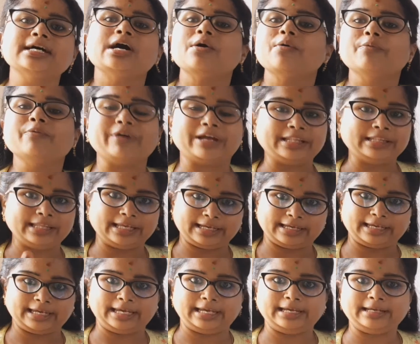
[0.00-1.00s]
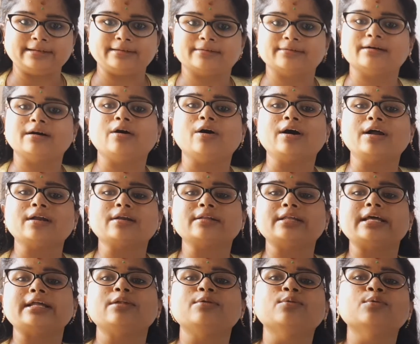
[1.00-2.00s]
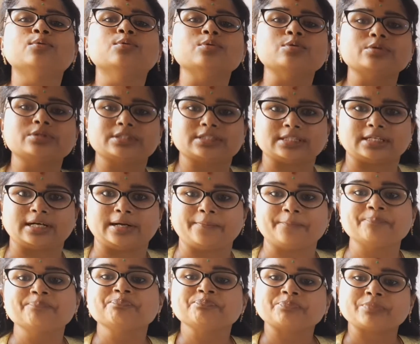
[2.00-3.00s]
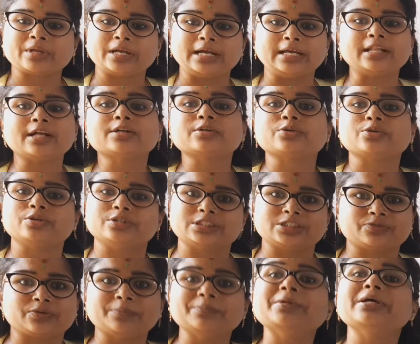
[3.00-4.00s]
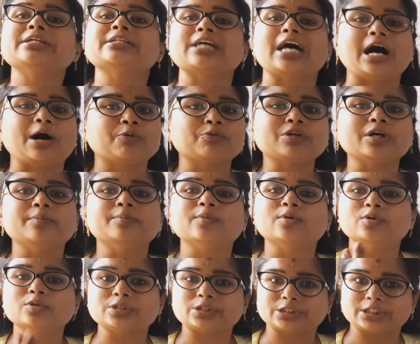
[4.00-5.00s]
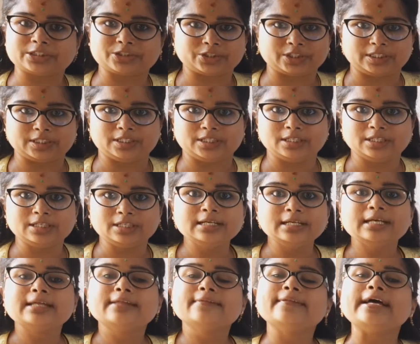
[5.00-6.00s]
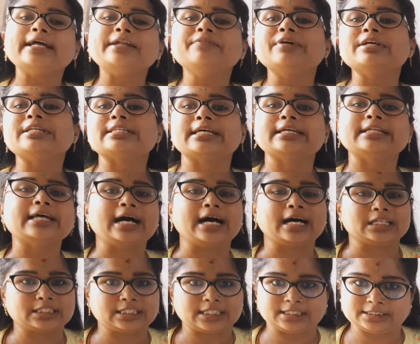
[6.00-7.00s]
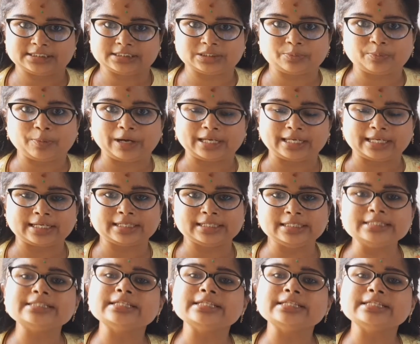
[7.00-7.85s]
When they gain or they lose the electrons from its outermost shell, then we say they are charged particles.